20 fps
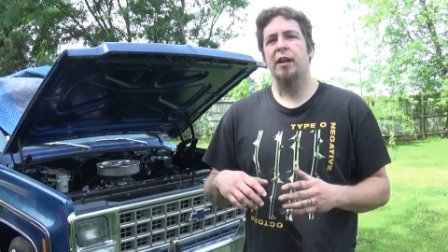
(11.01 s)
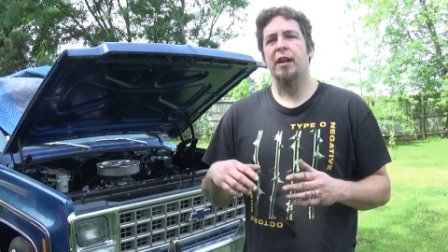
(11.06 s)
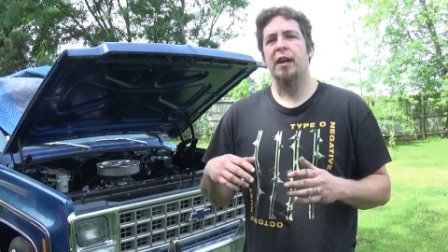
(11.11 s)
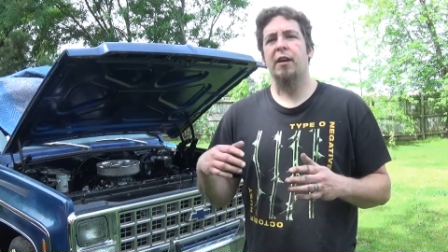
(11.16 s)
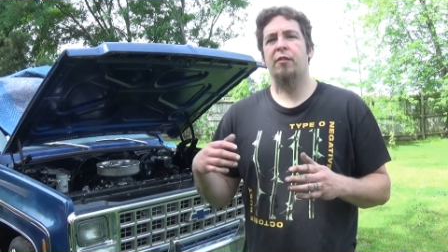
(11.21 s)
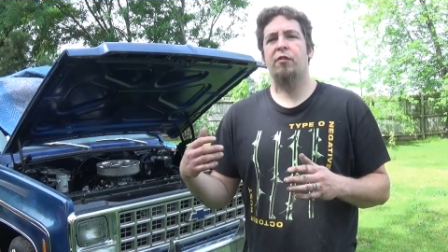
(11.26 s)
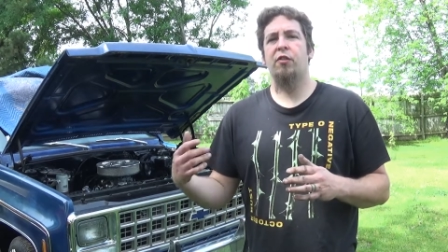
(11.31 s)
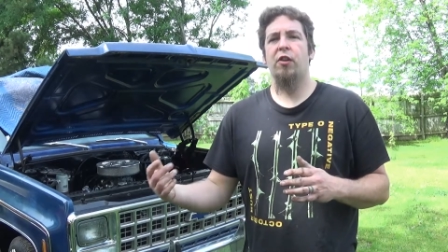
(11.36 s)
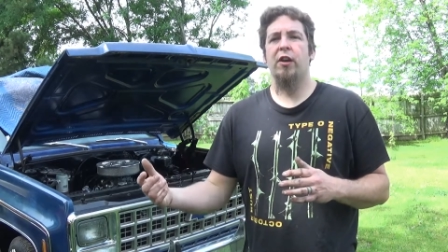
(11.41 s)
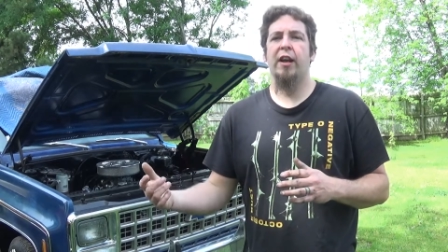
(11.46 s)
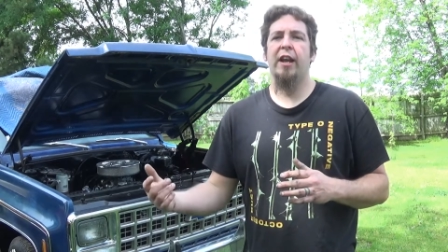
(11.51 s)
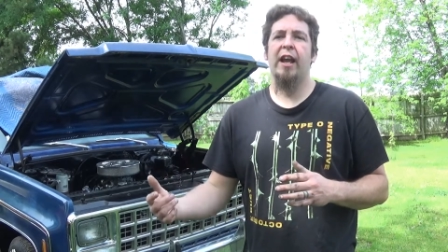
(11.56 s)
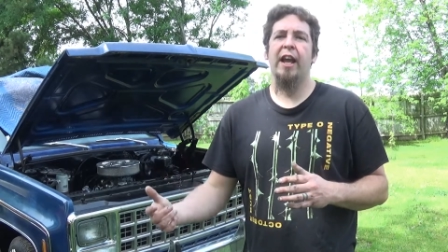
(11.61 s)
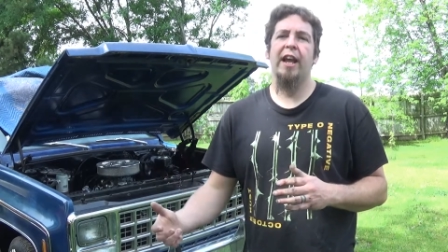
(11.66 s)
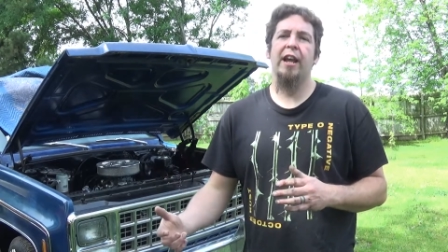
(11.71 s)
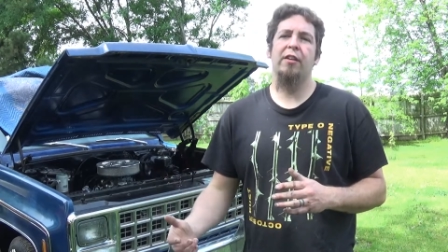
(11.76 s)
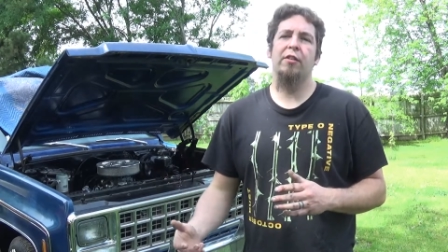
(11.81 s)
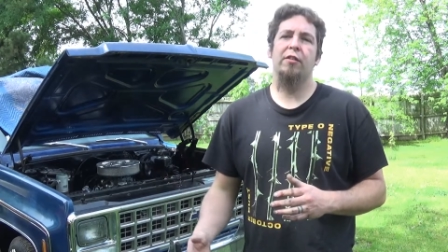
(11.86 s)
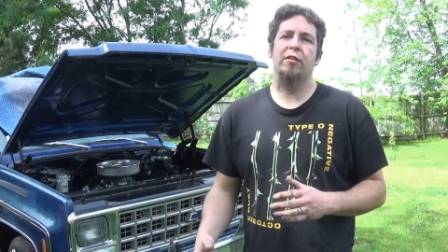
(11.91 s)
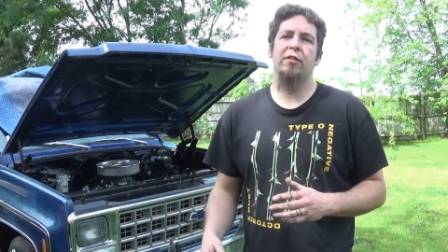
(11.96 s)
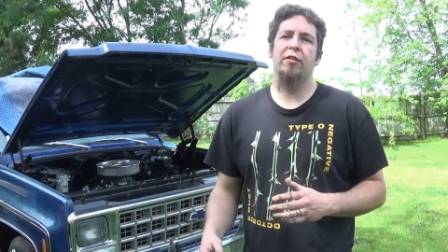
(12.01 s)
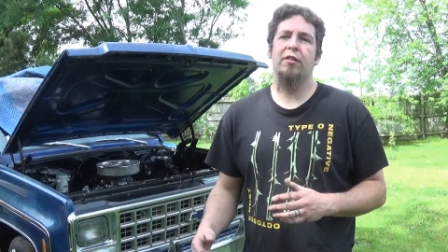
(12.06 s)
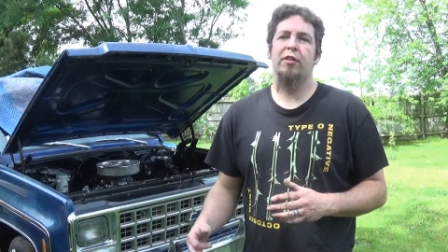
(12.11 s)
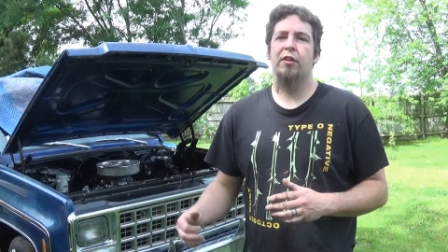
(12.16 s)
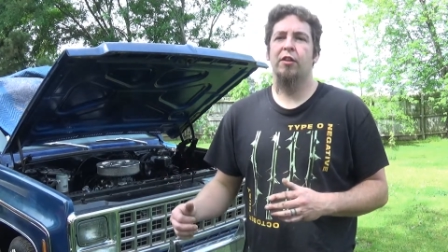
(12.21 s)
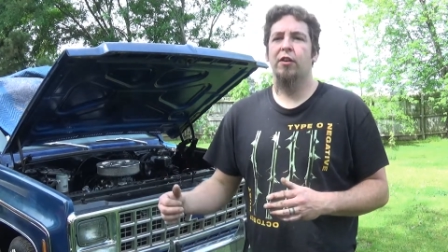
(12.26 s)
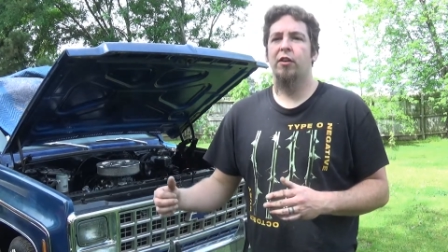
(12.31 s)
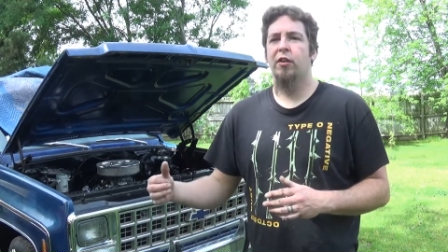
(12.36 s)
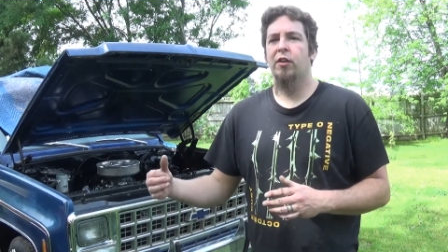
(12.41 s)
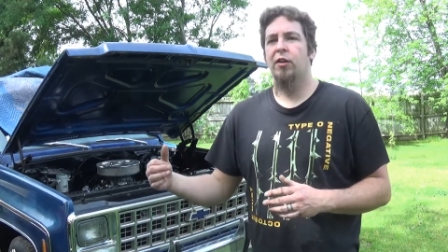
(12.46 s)
after you add headers
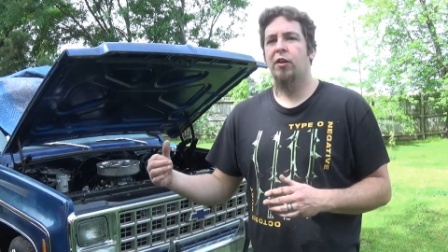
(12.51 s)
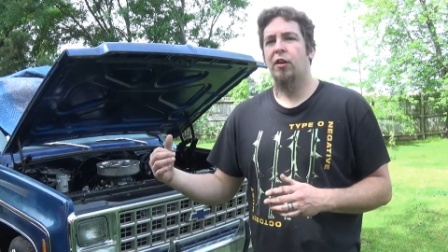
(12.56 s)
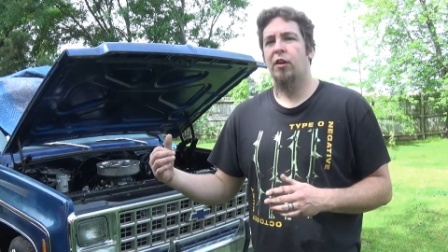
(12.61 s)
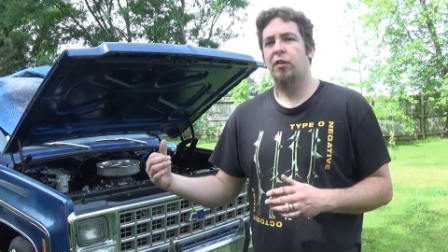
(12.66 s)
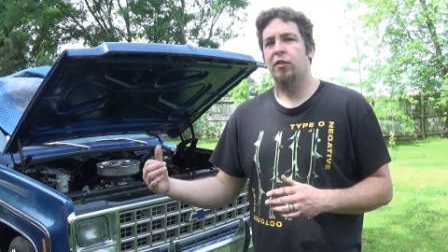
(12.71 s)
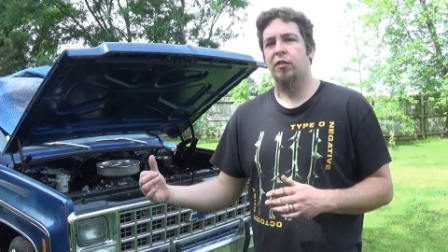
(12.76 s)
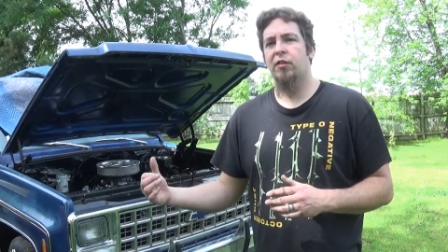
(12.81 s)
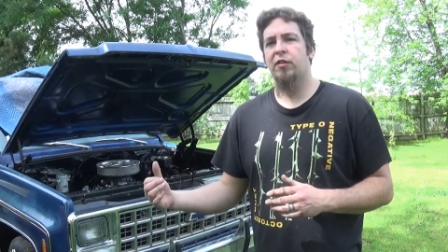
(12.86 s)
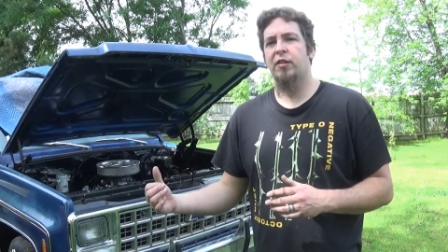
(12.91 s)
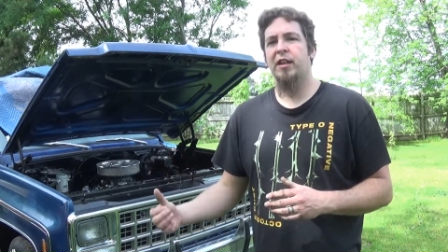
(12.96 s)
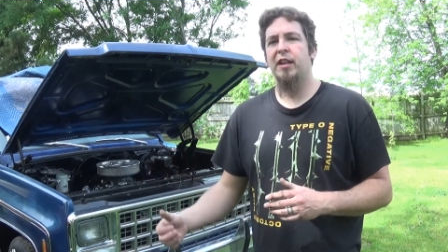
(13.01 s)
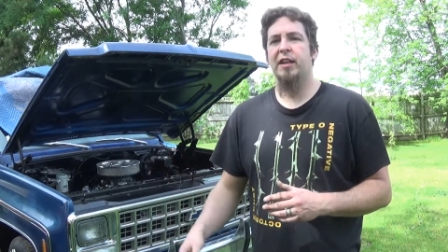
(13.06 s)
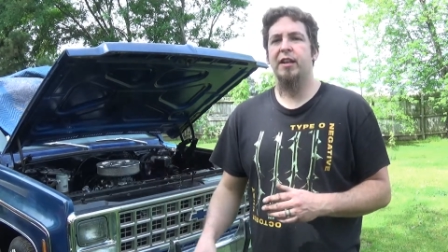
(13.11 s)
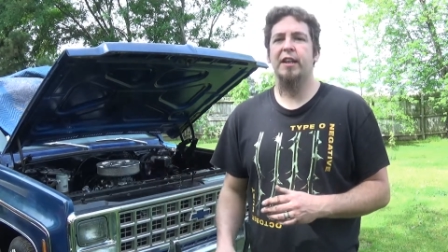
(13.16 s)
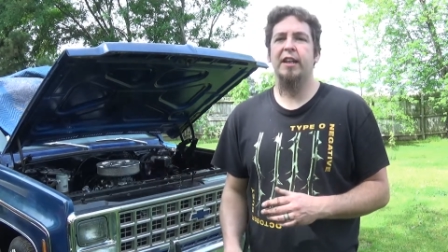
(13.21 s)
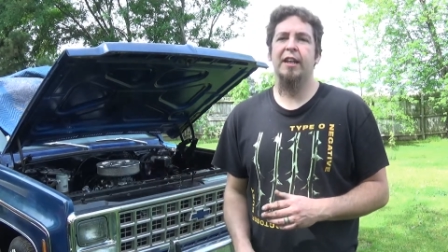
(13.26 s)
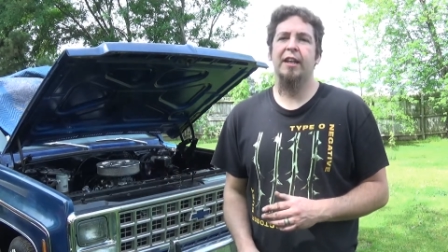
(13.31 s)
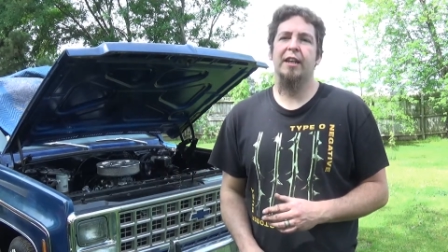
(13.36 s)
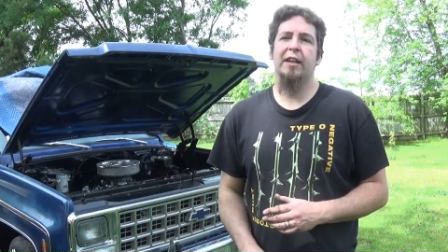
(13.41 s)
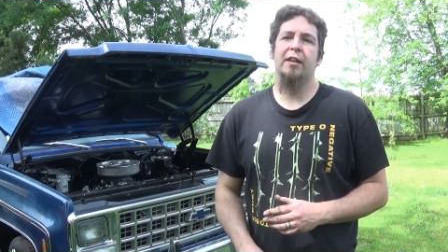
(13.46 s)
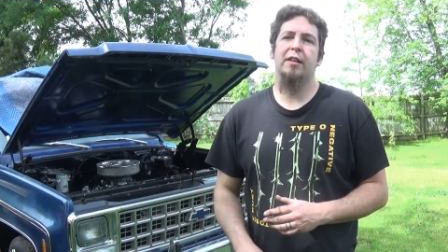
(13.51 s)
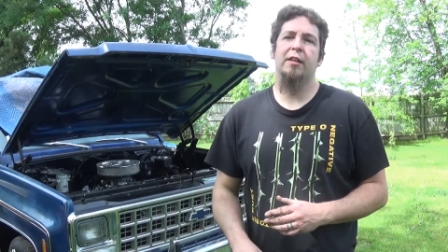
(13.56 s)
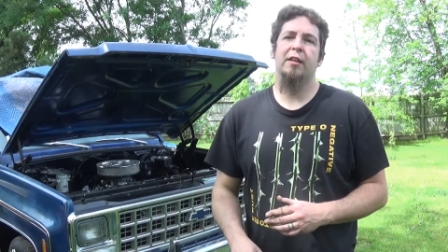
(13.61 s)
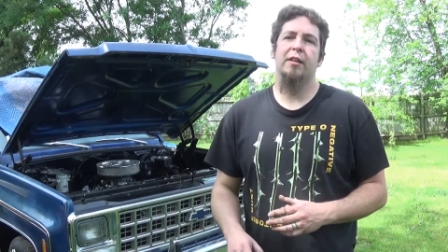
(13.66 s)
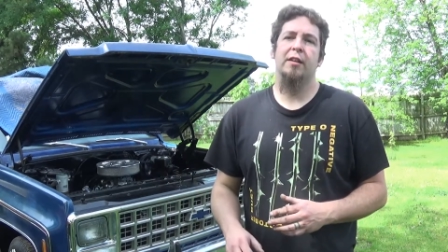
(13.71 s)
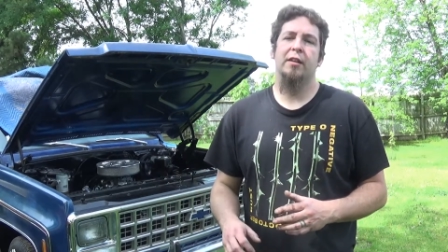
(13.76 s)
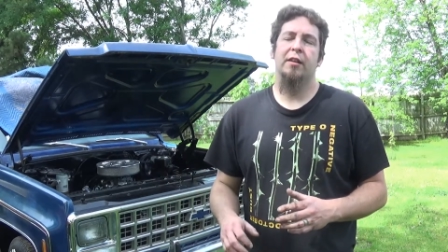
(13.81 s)
on your C10